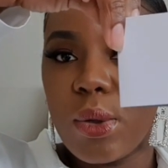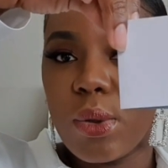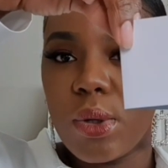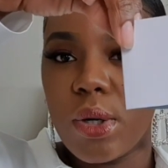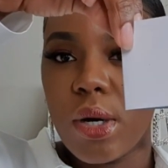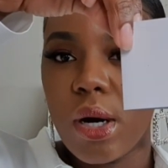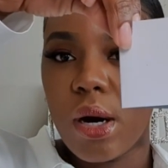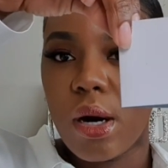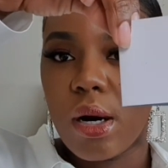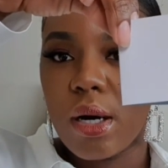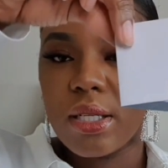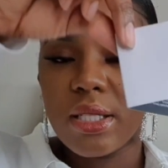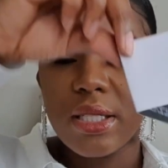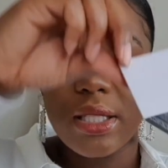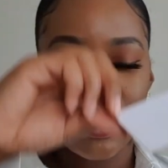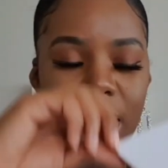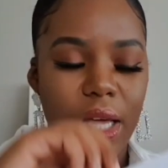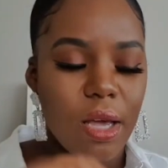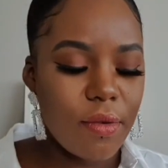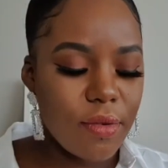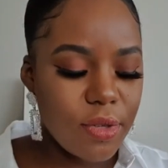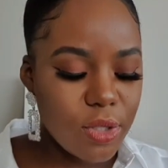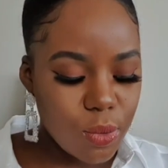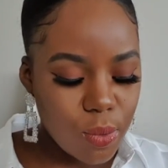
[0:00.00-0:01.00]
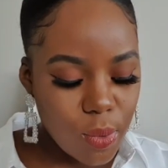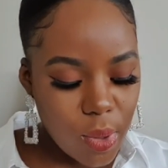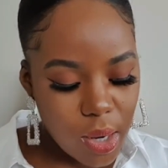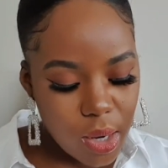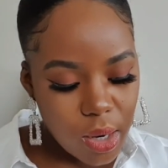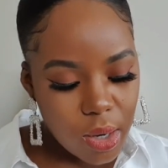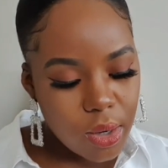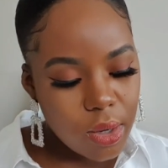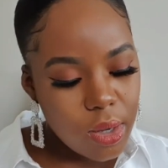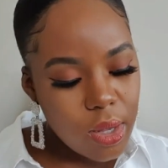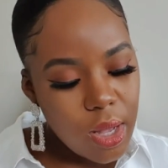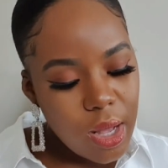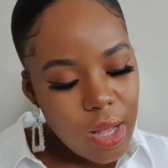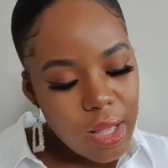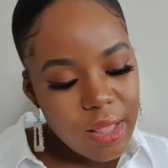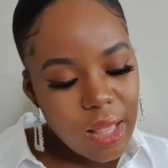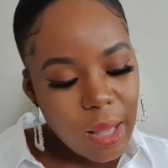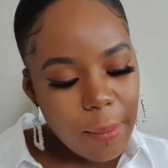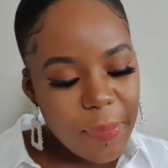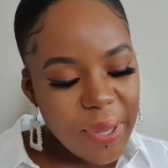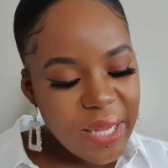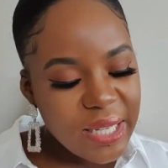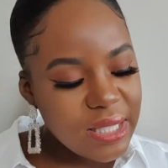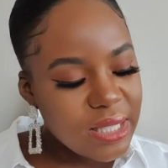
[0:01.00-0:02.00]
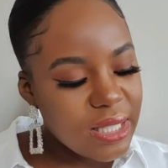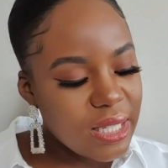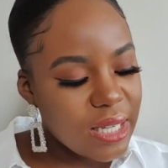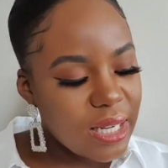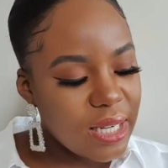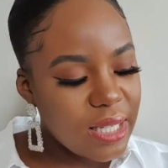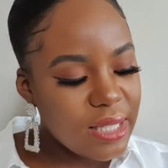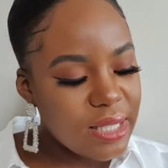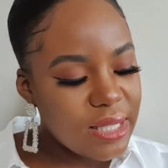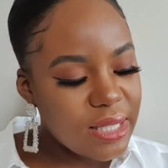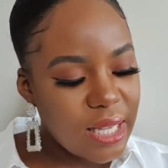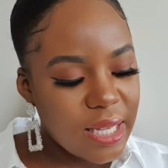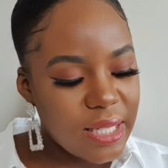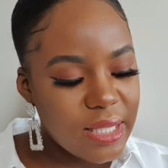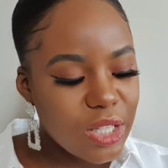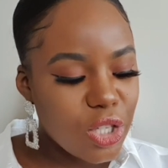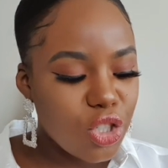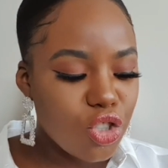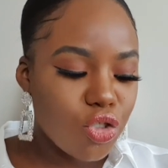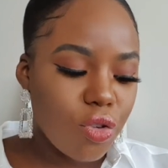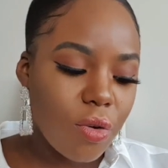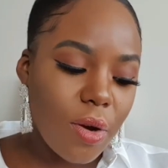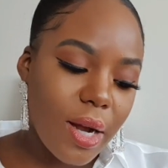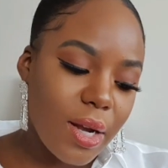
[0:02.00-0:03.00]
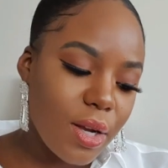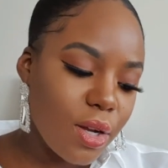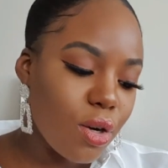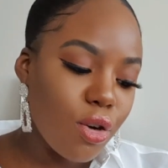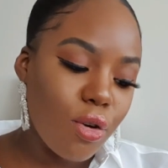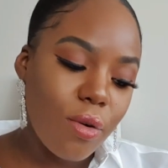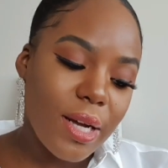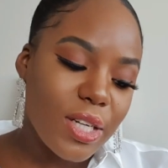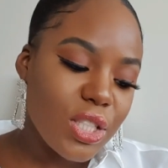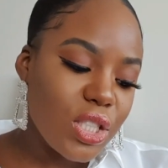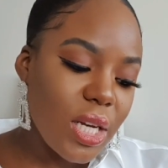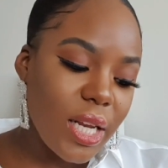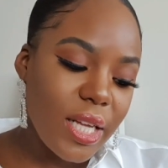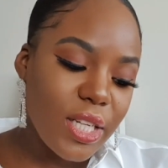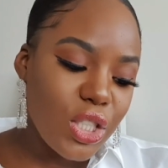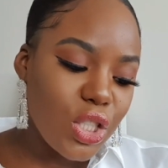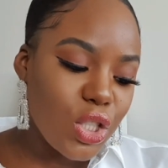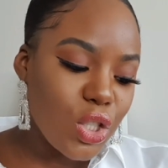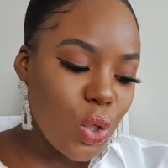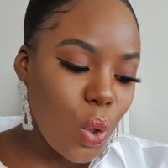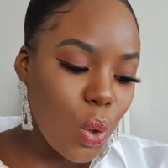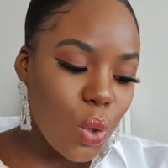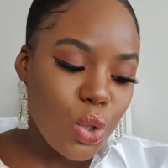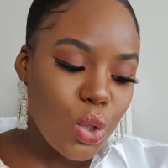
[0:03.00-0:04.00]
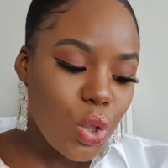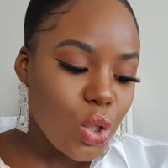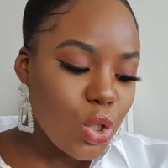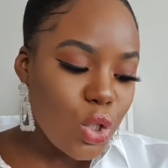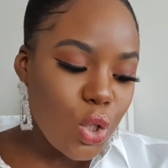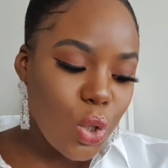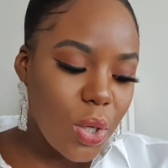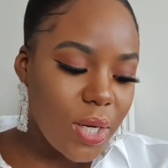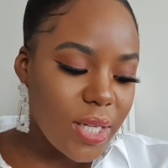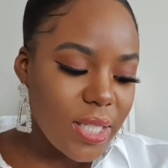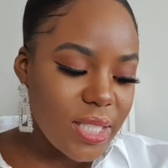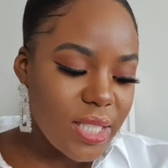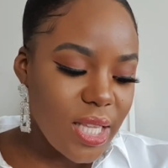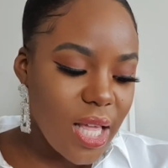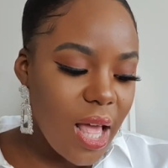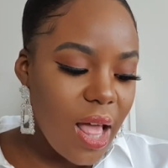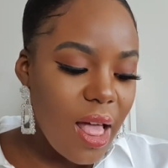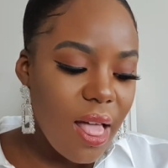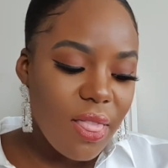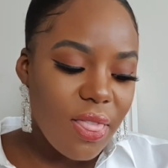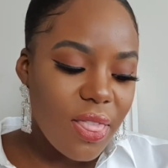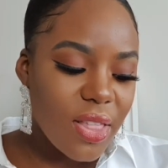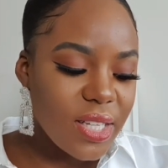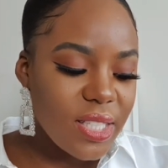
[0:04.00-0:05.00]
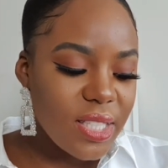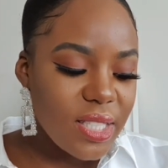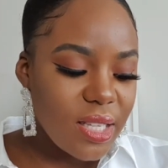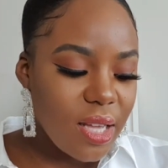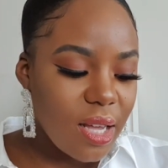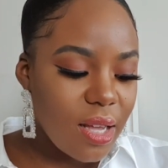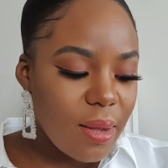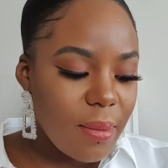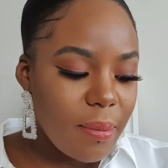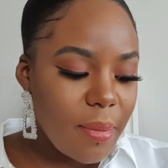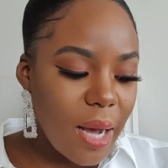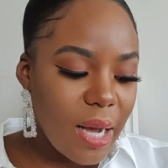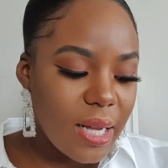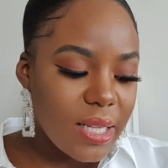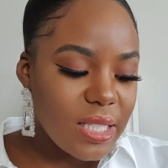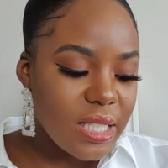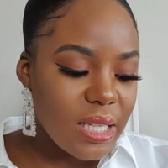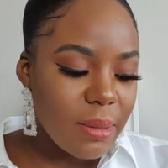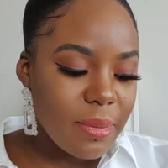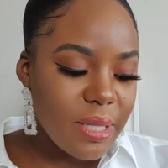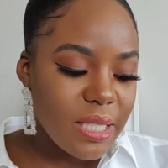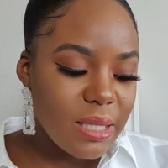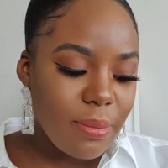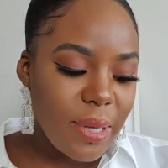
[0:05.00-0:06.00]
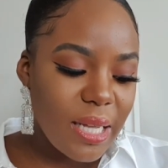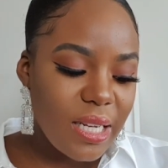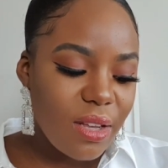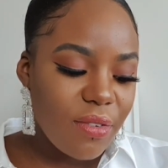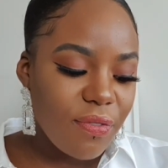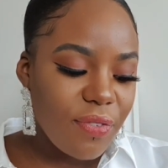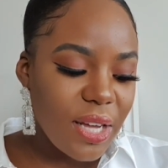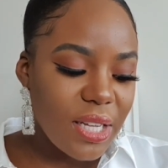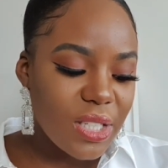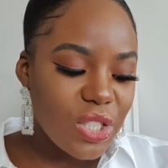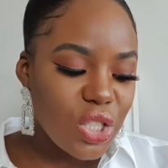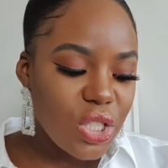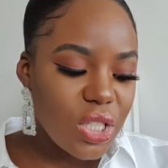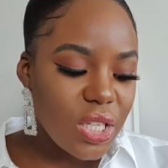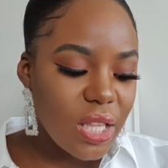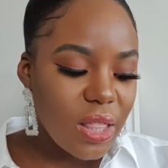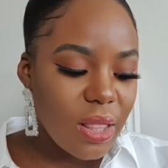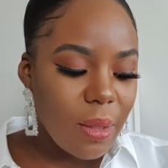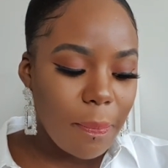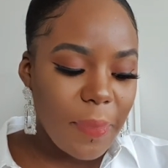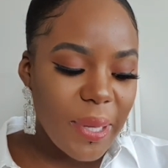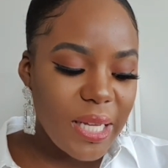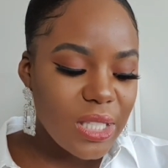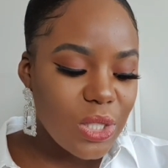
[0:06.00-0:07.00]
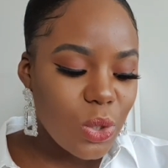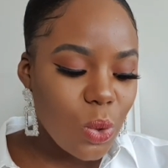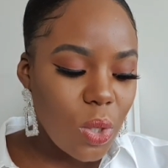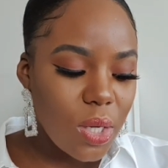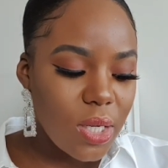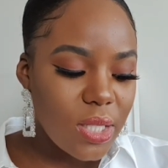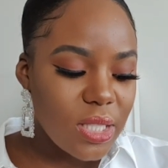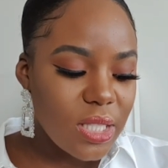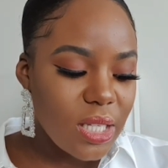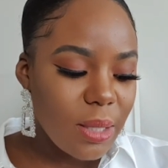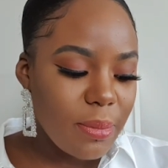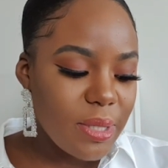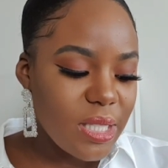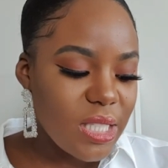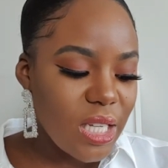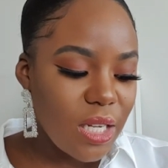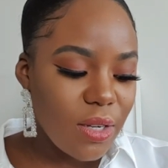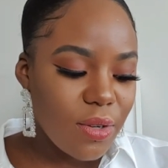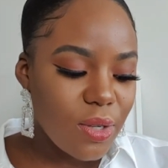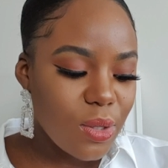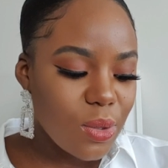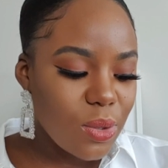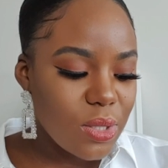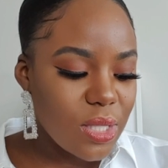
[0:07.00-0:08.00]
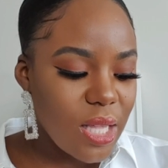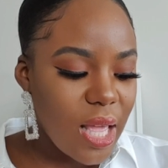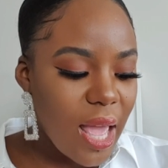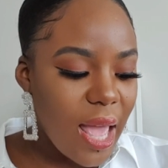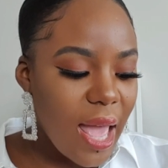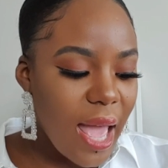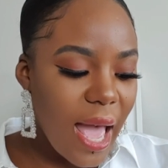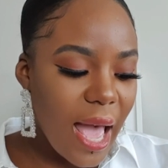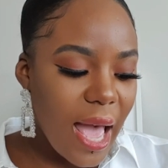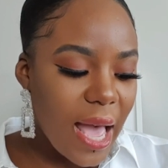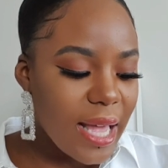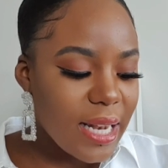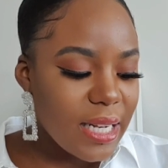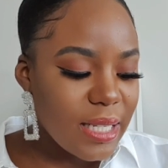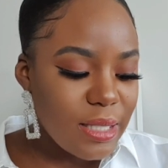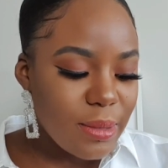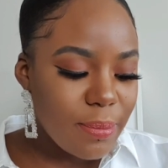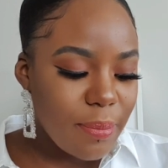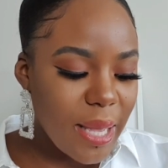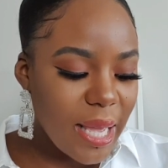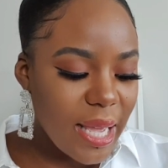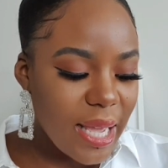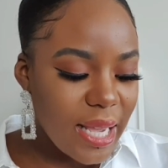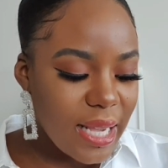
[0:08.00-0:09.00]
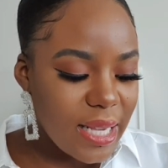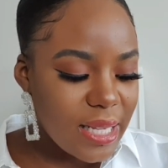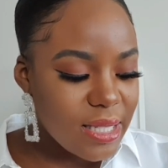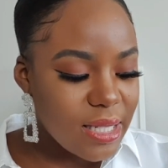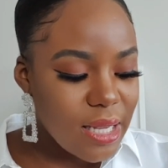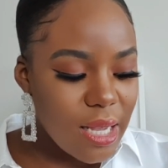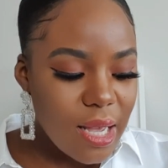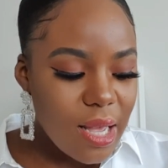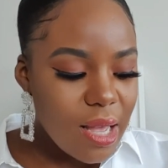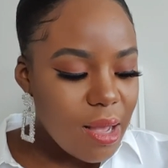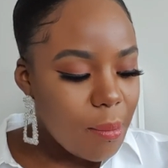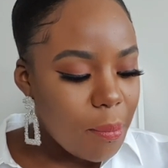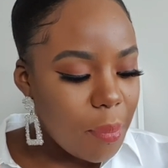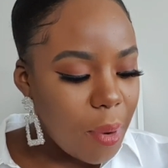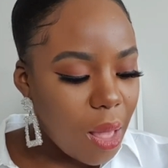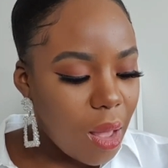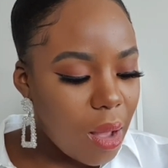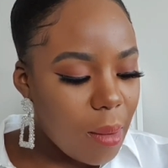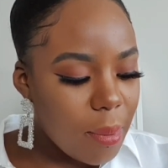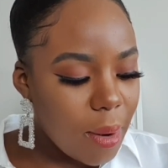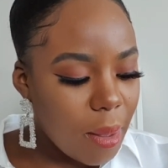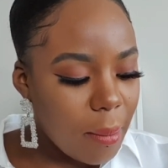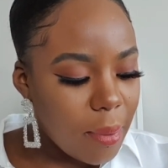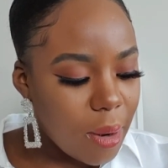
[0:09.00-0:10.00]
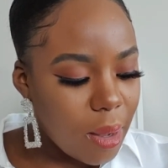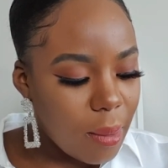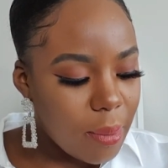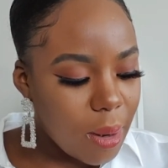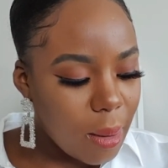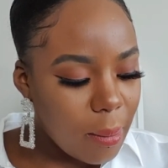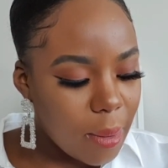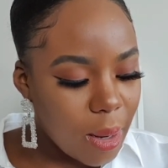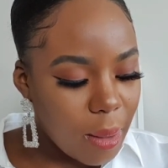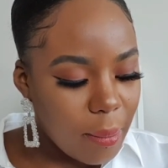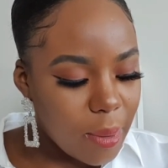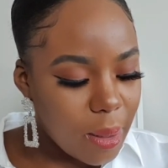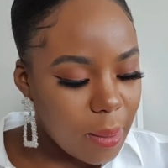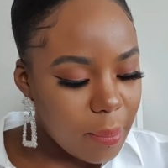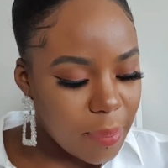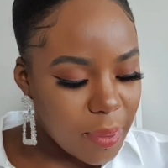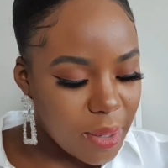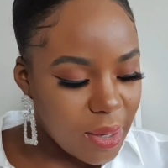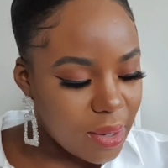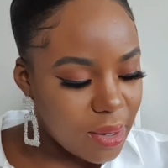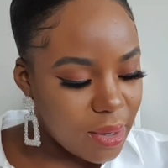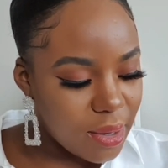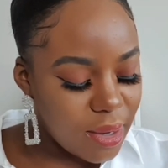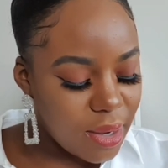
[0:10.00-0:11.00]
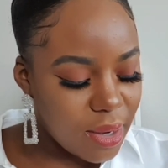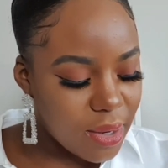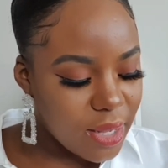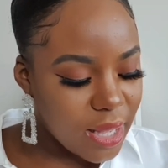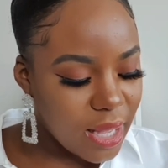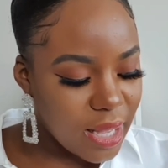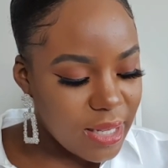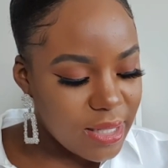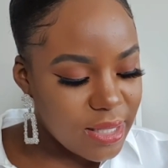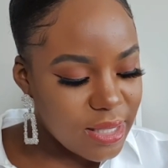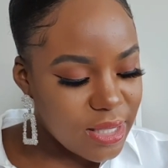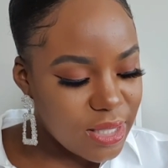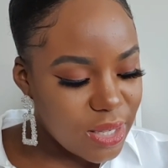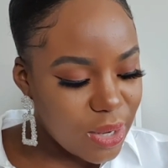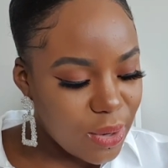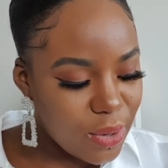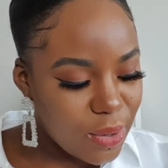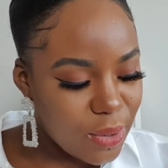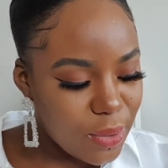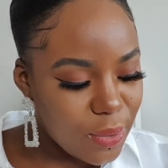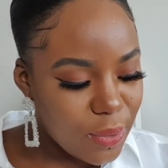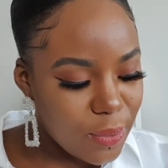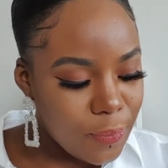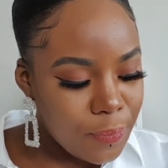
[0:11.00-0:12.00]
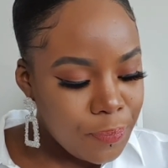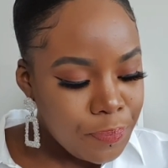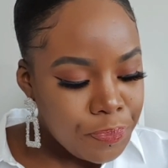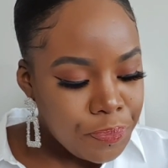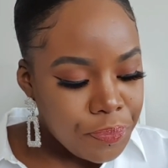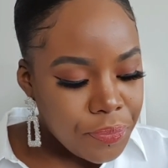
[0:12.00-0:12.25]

cards there as well that basically says, congratulations on your choice. This item is manufactured in the best quality materials, handmade, blah blah blah blah blah blah blah. Okay, so